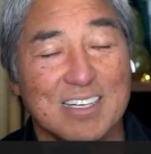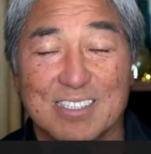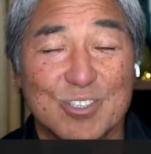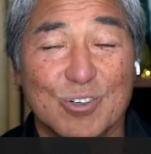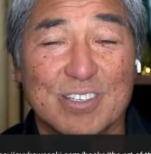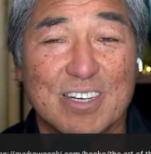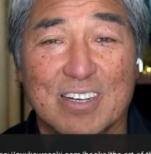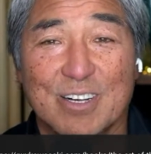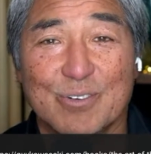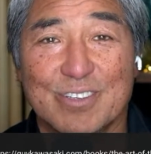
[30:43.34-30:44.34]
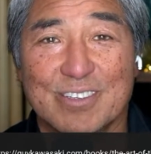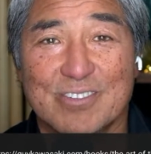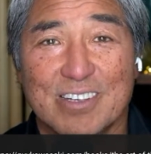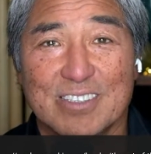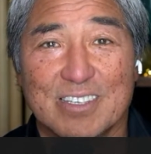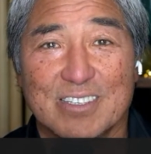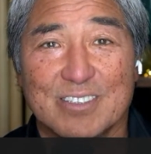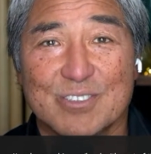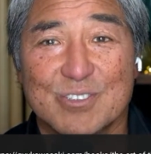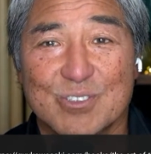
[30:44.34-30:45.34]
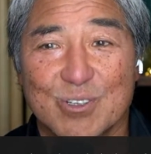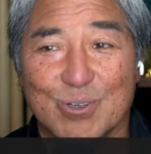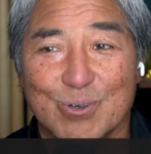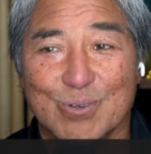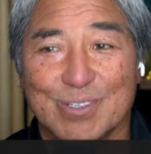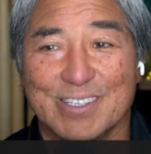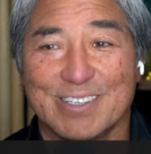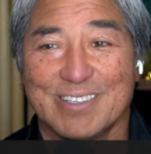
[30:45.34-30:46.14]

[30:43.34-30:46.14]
kind of turning down everything right now. So,